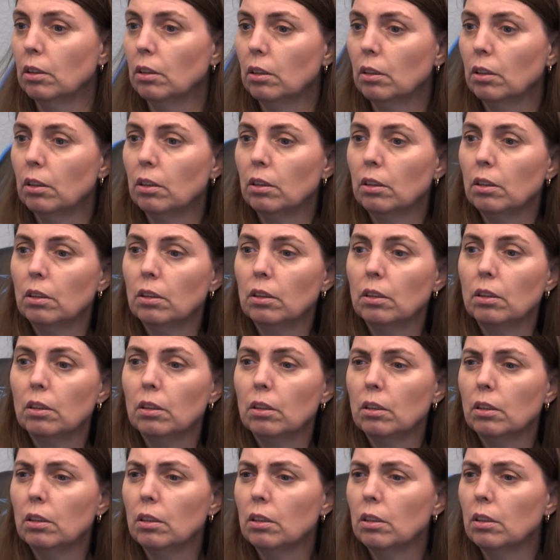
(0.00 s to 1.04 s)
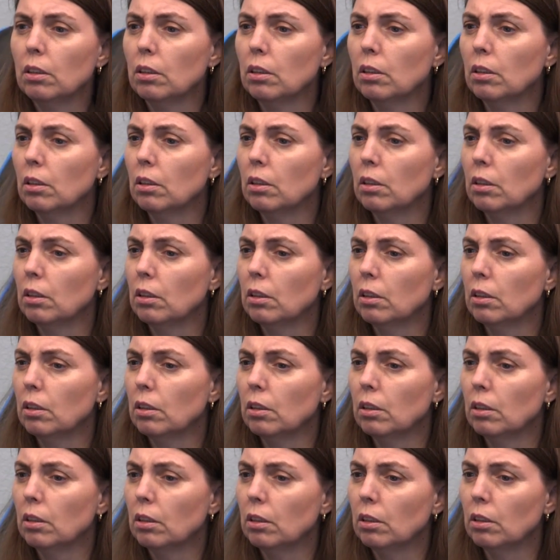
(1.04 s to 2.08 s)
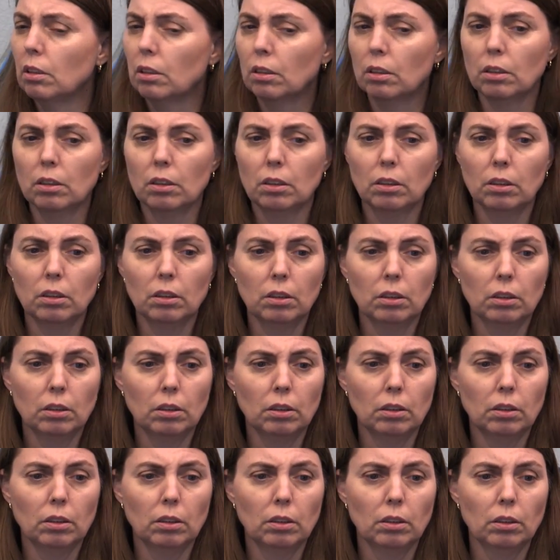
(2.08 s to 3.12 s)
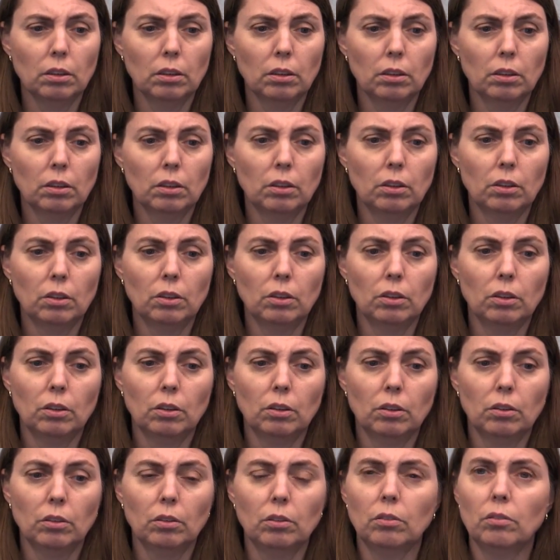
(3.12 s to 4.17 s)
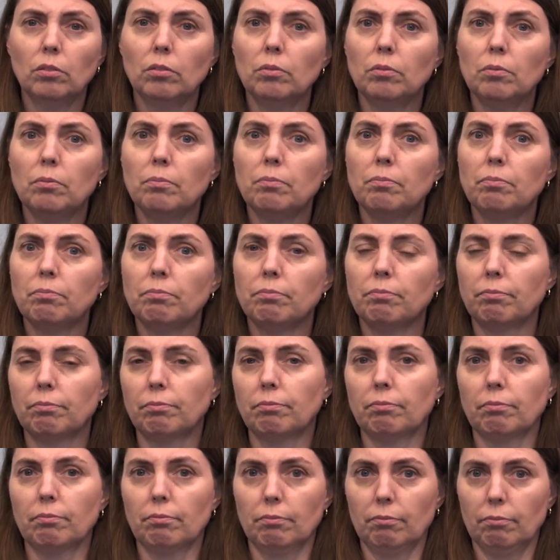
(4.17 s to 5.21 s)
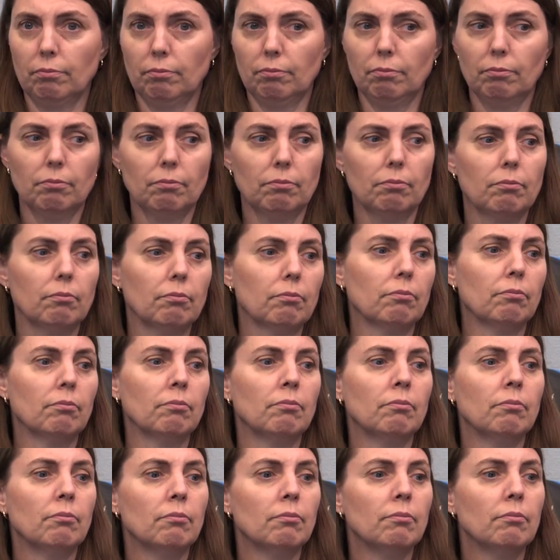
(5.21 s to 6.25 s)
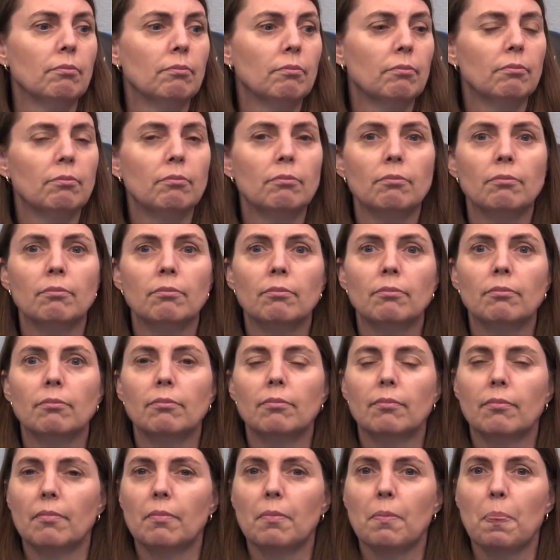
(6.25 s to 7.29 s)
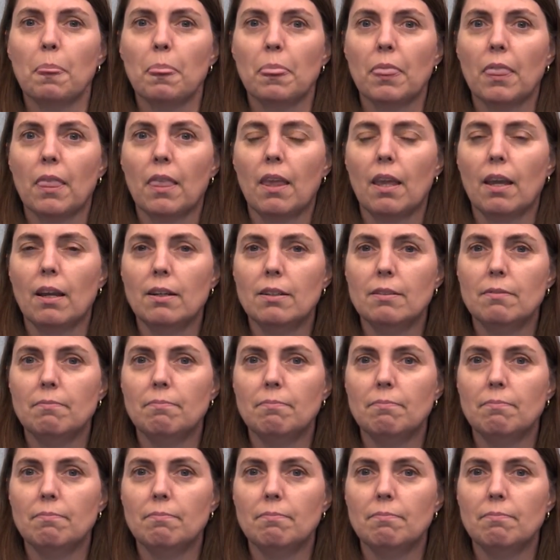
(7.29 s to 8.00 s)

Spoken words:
No words are spoken by the person on screen.